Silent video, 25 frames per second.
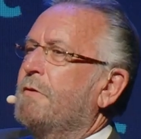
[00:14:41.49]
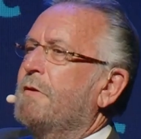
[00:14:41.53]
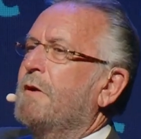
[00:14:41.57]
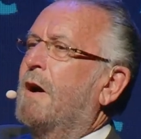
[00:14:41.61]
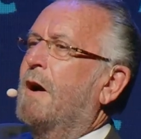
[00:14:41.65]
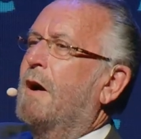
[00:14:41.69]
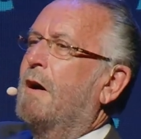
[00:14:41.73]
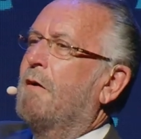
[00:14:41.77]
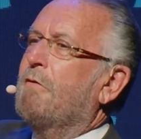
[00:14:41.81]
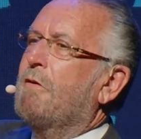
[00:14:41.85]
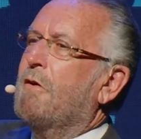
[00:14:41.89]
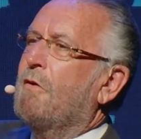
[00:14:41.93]

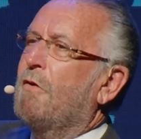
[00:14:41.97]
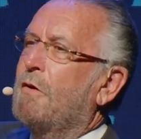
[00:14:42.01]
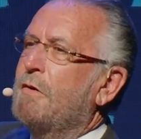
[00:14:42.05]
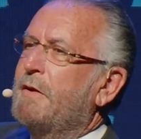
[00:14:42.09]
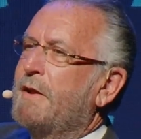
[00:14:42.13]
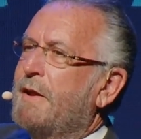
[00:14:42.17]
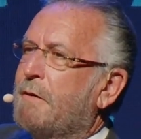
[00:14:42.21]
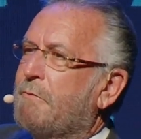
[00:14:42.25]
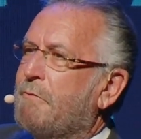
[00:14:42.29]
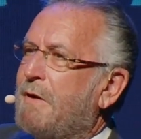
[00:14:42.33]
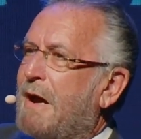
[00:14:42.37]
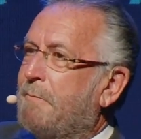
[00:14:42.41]
Our
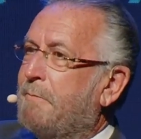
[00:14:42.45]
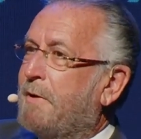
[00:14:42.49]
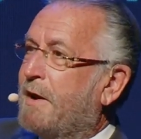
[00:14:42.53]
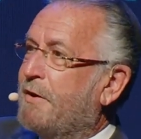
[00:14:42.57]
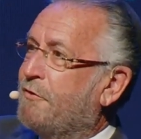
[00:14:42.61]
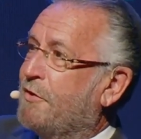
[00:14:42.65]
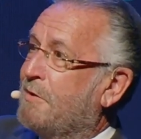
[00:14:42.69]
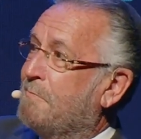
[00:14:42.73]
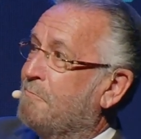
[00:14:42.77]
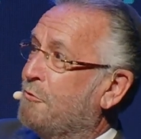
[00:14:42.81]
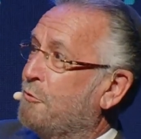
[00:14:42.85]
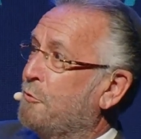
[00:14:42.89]
colleague Rabbi
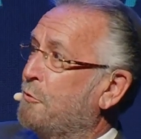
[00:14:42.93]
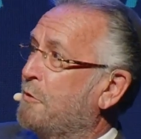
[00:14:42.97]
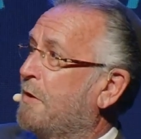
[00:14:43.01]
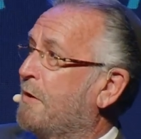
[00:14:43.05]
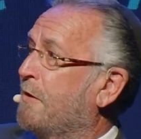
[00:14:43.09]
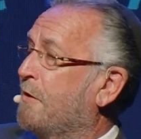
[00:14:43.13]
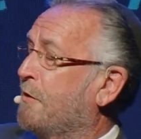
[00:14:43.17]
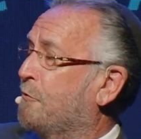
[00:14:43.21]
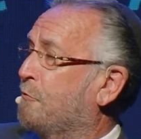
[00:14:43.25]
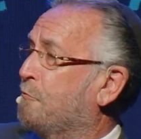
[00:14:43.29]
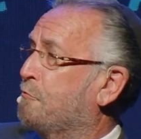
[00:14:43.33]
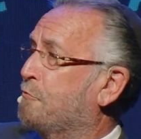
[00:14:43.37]
Jim
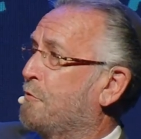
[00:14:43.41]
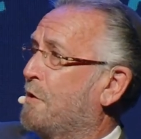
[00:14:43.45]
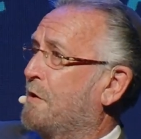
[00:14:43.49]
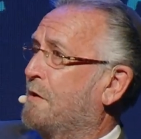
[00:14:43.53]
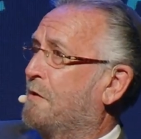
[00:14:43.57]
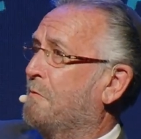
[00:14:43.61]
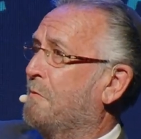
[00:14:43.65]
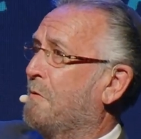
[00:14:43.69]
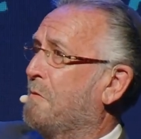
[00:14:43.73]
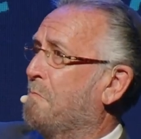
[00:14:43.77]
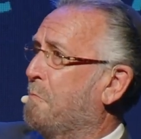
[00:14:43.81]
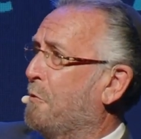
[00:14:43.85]
Rudin has
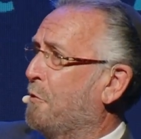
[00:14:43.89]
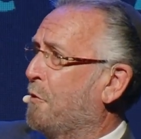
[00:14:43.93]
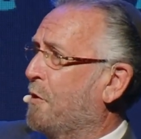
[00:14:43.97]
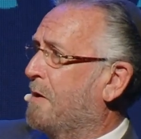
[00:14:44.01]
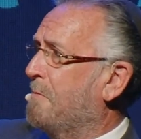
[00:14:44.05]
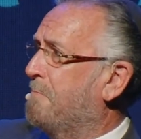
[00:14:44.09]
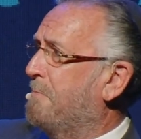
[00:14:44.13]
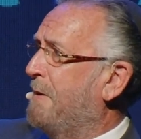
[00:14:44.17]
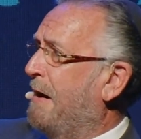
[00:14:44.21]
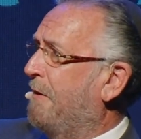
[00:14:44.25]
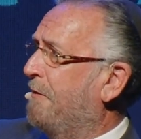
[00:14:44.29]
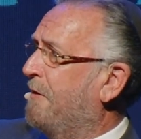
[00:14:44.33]
written a book
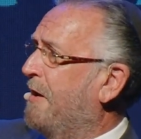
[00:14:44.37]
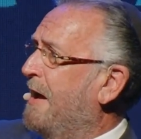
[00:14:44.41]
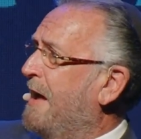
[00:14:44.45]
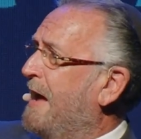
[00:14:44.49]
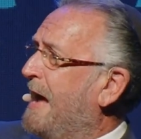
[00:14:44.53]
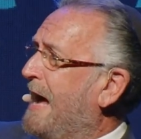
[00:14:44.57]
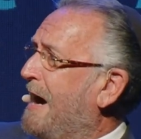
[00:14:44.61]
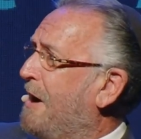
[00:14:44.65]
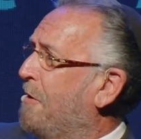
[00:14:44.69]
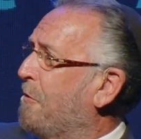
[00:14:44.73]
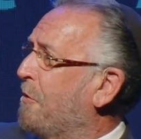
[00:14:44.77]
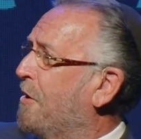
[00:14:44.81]
about
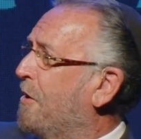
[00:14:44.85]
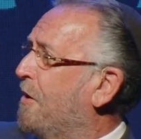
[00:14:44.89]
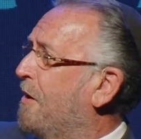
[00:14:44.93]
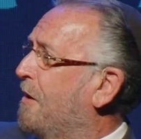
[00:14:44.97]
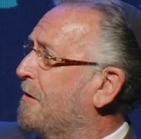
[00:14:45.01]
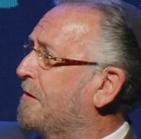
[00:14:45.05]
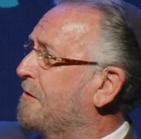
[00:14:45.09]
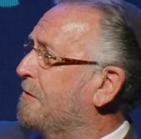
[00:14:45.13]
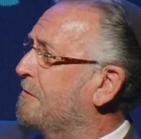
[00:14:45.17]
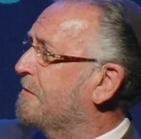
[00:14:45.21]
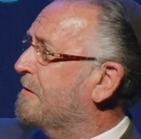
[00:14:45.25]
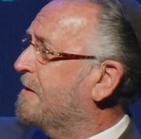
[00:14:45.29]
how
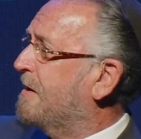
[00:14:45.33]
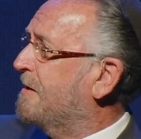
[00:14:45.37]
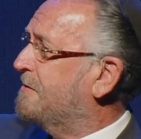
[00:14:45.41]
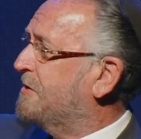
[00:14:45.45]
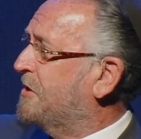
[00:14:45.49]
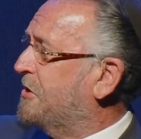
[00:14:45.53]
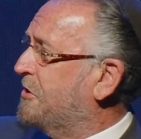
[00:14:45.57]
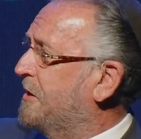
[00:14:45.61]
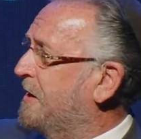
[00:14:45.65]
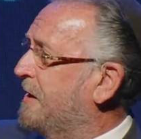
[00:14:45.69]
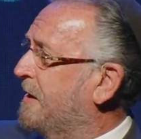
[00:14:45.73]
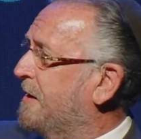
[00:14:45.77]
Cardinal
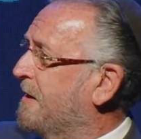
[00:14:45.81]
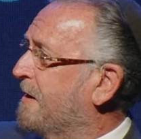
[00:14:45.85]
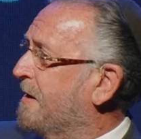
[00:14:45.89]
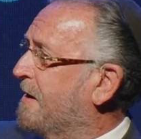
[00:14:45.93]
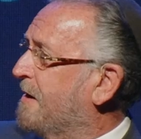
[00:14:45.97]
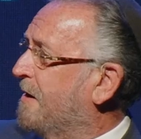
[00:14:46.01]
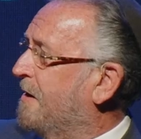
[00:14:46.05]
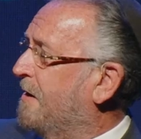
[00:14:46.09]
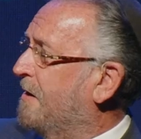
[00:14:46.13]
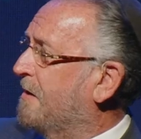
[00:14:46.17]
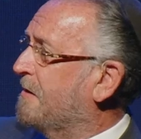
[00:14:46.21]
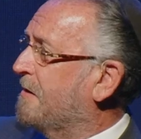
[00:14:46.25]
Cushing and
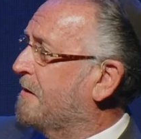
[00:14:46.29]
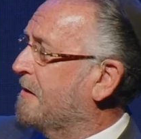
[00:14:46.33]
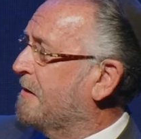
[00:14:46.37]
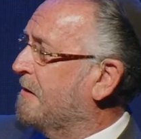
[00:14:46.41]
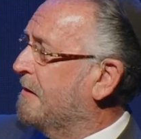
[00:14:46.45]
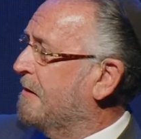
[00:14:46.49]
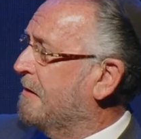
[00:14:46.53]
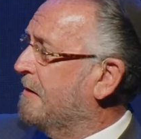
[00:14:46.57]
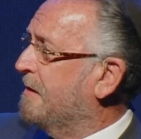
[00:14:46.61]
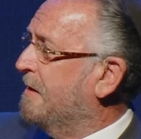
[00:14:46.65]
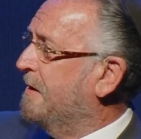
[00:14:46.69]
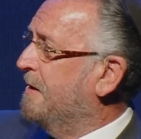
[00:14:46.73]

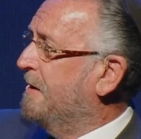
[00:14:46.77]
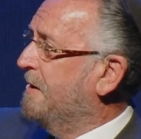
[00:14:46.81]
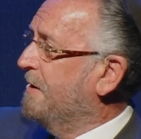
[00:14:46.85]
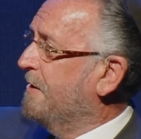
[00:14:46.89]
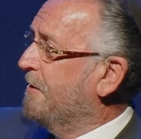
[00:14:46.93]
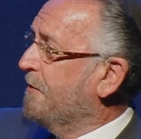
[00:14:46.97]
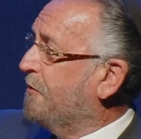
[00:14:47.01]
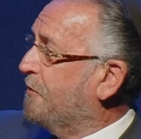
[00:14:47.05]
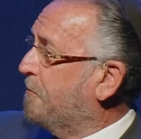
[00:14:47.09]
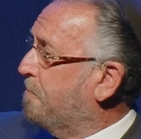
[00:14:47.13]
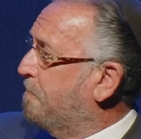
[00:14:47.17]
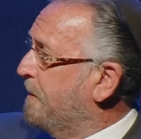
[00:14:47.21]
Cardinal
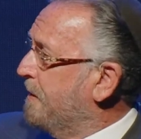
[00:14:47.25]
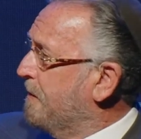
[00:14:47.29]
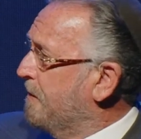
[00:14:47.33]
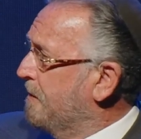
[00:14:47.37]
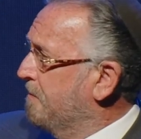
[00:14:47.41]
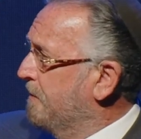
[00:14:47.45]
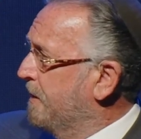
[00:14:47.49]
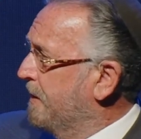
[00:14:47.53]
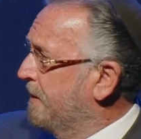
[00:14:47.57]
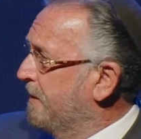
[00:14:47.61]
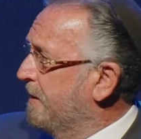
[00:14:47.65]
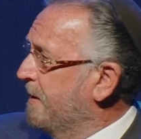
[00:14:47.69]

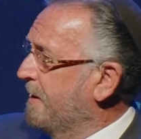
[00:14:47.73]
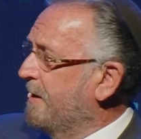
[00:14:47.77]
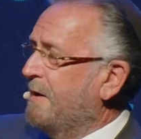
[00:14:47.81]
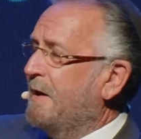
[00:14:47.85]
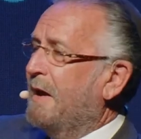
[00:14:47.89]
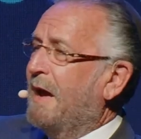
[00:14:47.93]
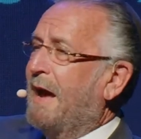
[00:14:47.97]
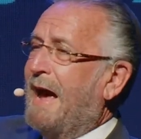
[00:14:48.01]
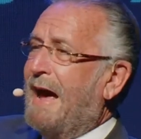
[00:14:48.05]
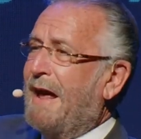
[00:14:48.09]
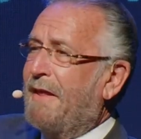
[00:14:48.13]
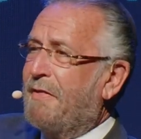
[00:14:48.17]
Spielman
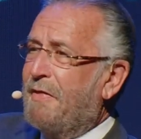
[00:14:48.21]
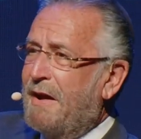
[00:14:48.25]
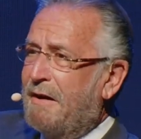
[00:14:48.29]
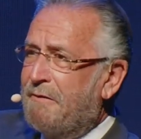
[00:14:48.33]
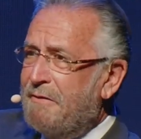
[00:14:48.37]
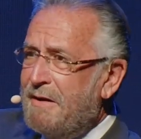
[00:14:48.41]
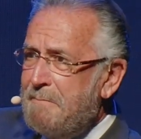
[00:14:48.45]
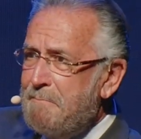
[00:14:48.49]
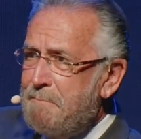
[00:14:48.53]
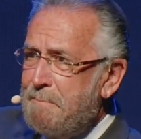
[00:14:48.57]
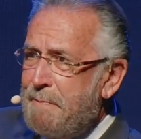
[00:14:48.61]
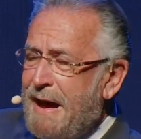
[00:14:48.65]
had their
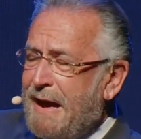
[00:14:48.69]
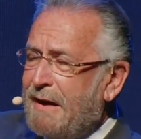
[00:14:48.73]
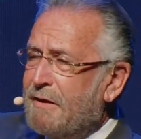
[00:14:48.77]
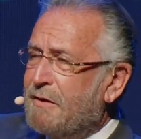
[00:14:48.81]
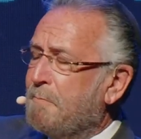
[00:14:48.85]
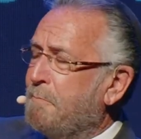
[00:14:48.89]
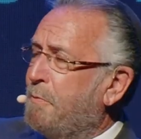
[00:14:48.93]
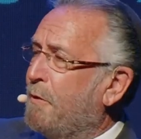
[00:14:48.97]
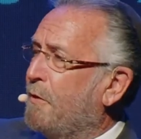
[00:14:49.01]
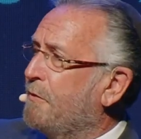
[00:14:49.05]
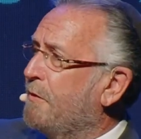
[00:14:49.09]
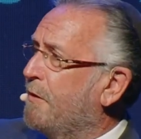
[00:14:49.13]
impact
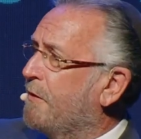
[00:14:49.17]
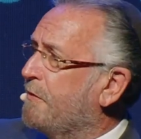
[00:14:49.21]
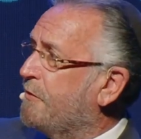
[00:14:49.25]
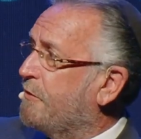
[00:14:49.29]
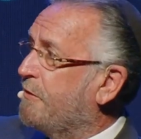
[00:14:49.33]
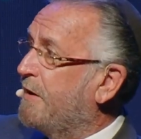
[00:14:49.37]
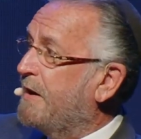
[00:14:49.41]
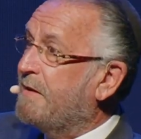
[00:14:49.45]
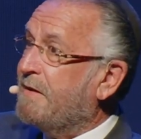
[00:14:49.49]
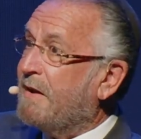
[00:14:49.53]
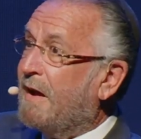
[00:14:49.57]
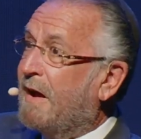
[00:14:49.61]
upon
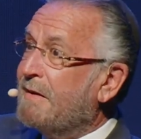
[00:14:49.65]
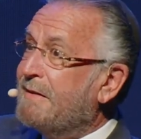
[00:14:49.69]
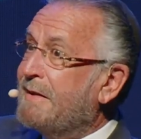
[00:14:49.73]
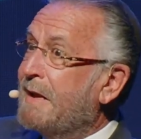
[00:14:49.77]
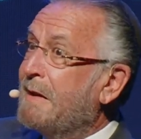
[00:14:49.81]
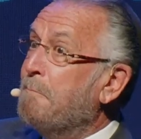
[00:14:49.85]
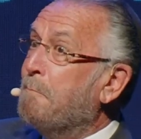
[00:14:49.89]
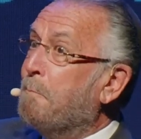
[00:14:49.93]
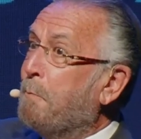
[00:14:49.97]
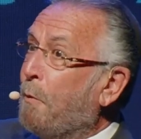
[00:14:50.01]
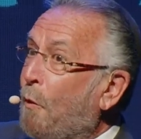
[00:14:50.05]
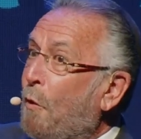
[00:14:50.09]
Nostra
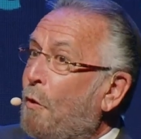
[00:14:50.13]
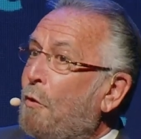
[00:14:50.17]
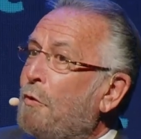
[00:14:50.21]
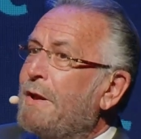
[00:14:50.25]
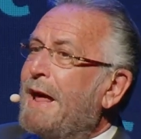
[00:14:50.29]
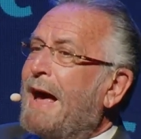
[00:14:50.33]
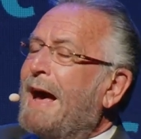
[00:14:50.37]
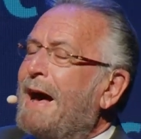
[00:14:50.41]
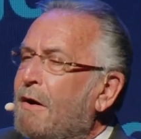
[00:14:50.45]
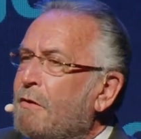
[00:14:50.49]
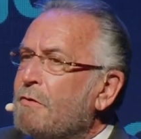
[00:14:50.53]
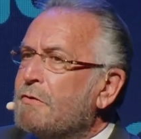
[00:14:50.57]
Aetate, born
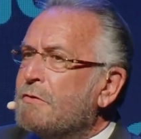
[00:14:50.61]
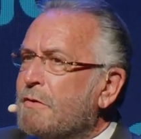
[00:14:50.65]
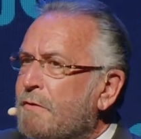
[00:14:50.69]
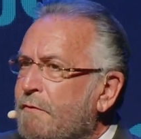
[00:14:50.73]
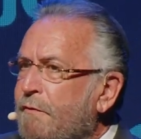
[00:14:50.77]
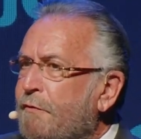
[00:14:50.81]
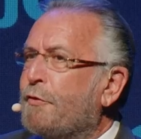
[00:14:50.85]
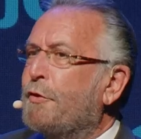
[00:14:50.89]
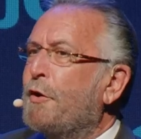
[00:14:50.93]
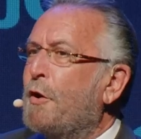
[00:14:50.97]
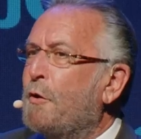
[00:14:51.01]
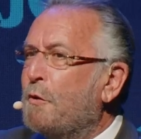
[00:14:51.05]
out
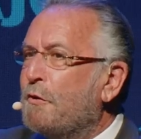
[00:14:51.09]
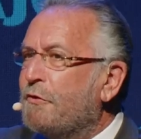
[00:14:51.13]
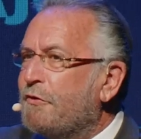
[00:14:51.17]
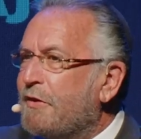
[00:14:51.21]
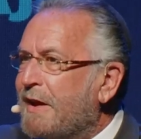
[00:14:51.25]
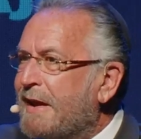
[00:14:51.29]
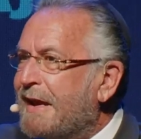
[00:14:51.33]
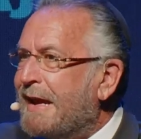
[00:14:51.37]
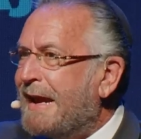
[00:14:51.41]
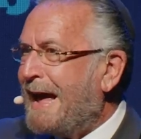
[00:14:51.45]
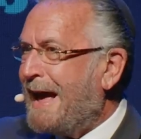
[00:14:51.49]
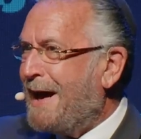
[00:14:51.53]
of those
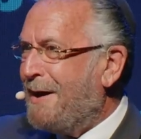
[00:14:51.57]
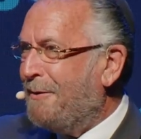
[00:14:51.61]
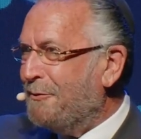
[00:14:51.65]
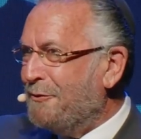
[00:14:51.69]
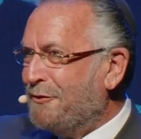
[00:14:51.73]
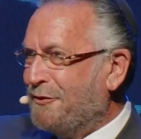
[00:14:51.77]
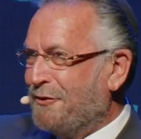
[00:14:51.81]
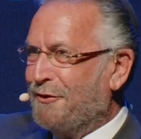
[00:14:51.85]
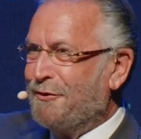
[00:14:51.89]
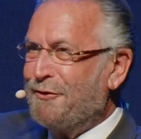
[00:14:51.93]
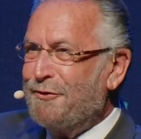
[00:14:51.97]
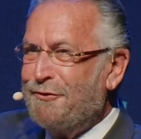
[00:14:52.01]

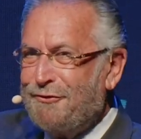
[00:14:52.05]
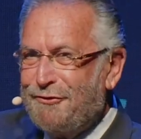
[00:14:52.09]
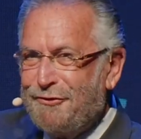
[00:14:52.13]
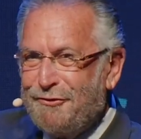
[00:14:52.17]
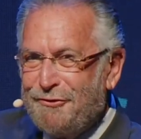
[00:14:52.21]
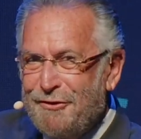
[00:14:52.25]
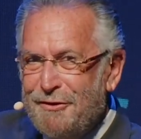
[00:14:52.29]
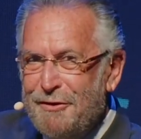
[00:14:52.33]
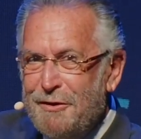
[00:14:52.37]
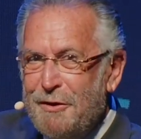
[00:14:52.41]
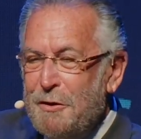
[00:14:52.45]
encounters